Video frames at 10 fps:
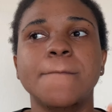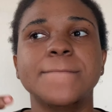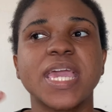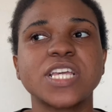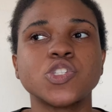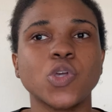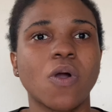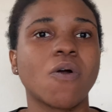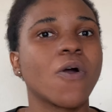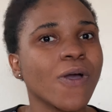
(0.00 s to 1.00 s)
makes
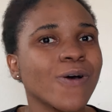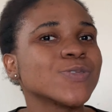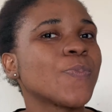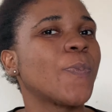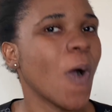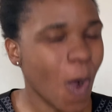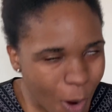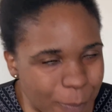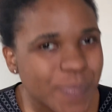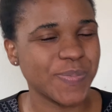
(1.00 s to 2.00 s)
your coils
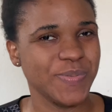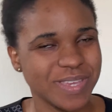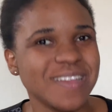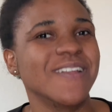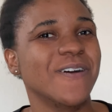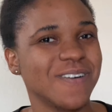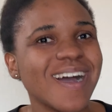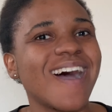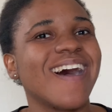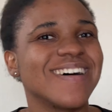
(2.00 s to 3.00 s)
pop,
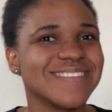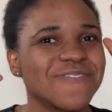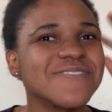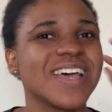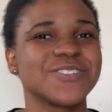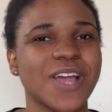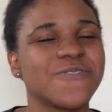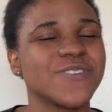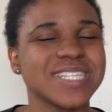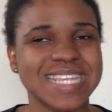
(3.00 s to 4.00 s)
natural
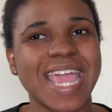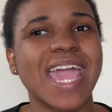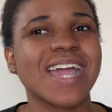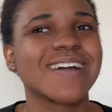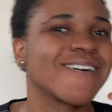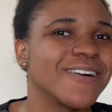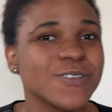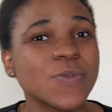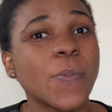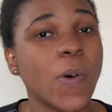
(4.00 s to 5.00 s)
fuzzy hair
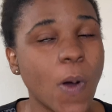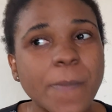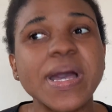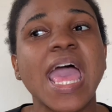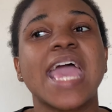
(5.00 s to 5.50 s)
coils pop.